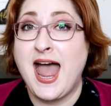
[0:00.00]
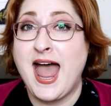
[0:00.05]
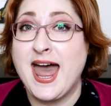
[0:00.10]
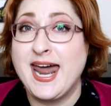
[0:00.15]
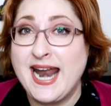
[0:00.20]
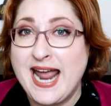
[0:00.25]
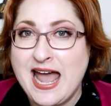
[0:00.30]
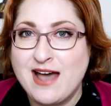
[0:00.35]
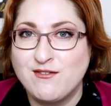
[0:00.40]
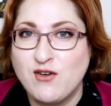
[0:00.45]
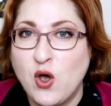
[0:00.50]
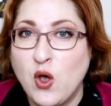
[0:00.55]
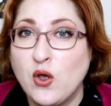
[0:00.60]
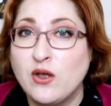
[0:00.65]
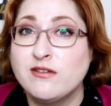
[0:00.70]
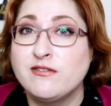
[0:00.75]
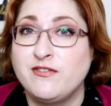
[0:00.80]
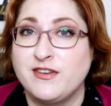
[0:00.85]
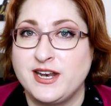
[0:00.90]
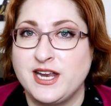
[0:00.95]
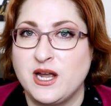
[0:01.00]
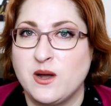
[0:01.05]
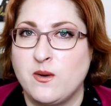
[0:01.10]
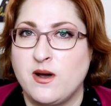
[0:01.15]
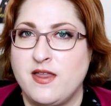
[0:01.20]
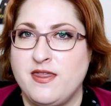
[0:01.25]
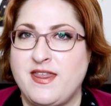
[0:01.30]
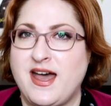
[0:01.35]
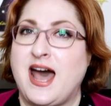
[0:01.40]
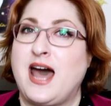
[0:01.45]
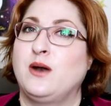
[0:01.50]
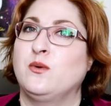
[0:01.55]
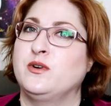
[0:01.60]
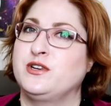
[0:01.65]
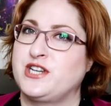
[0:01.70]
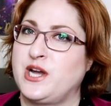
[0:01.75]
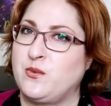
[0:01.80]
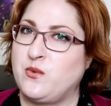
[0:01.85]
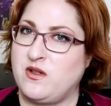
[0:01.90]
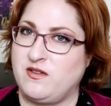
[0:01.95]
and I have a whole video on that
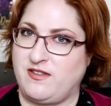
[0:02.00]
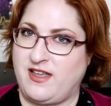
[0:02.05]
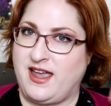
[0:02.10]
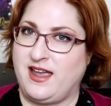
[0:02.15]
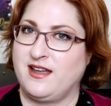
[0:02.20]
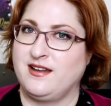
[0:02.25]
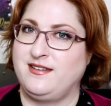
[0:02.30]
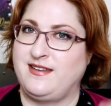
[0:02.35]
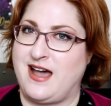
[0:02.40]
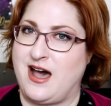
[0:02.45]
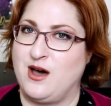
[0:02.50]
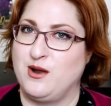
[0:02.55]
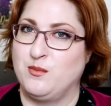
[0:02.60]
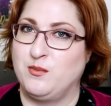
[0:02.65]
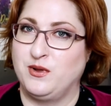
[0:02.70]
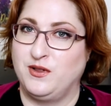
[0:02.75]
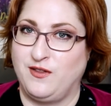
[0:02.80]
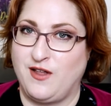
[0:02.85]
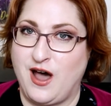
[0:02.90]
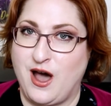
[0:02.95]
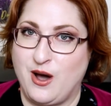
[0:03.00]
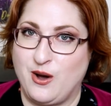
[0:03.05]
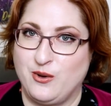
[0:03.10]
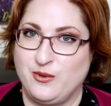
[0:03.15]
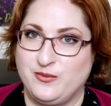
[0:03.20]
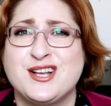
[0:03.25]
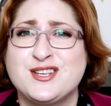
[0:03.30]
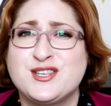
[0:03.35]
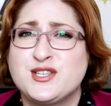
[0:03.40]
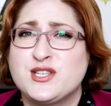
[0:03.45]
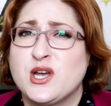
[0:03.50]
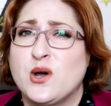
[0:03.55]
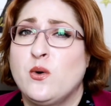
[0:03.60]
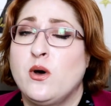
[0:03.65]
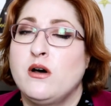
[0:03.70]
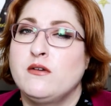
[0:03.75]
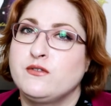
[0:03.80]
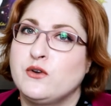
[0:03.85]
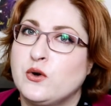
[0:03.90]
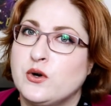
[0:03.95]
which I will link down below. So
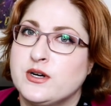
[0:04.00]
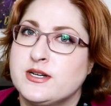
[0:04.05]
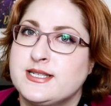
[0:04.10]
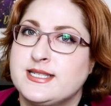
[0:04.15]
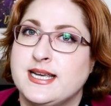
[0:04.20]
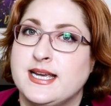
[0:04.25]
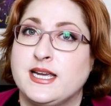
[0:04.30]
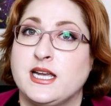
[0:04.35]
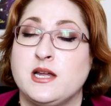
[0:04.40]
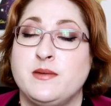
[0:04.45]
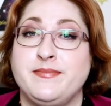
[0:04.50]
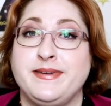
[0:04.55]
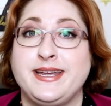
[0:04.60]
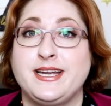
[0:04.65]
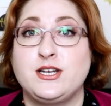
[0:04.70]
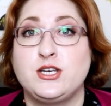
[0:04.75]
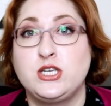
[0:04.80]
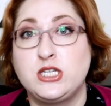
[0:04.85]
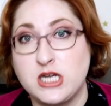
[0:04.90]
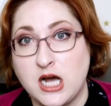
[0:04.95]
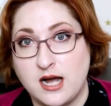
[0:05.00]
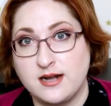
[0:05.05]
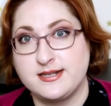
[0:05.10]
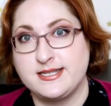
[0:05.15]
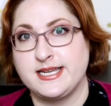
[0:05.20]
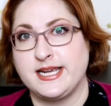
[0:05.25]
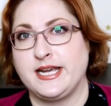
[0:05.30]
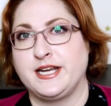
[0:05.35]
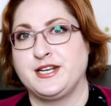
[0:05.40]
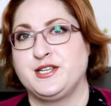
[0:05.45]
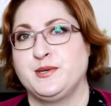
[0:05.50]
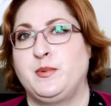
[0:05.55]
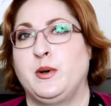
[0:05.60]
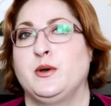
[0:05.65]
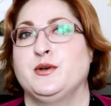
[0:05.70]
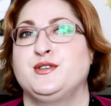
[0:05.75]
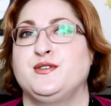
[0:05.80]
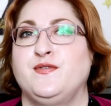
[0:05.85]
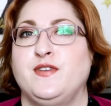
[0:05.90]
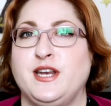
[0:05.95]
of course it can be daunting to
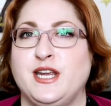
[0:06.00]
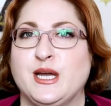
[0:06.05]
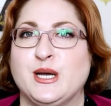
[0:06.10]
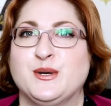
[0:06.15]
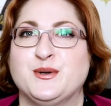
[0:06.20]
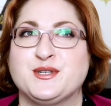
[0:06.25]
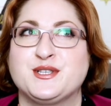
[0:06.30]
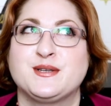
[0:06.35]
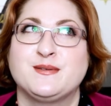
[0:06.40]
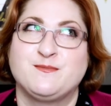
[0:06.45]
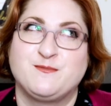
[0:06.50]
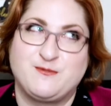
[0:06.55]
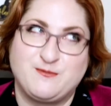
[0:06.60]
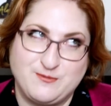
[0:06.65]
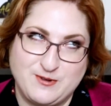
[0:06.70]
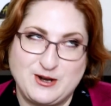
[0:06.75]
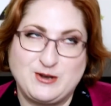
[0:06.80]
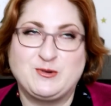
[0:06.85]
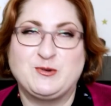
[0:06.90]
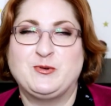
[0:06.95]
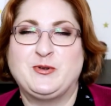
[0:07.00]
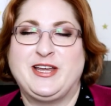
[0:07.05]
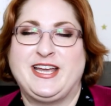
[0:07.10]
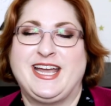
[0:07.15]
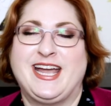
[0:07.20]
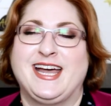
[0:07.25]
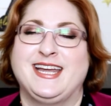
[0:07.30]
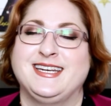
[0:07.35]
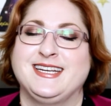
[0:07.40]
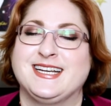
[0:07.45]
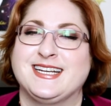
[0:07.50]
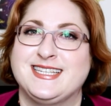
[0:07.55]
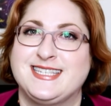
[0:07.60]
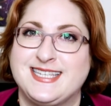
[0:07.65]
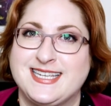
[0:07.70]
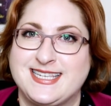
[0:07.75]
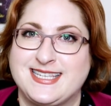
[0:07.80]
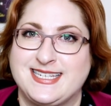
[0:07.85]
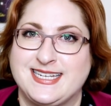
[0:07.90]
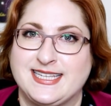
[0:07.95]
post videos frequently and
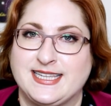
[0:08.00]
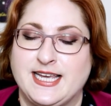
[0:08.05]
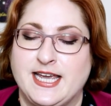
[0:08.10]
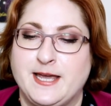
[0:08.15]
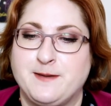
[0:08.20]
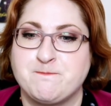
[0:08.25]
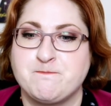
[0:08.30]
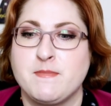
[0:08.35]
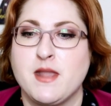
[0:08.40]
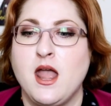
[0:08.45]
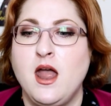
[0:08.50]
consistently.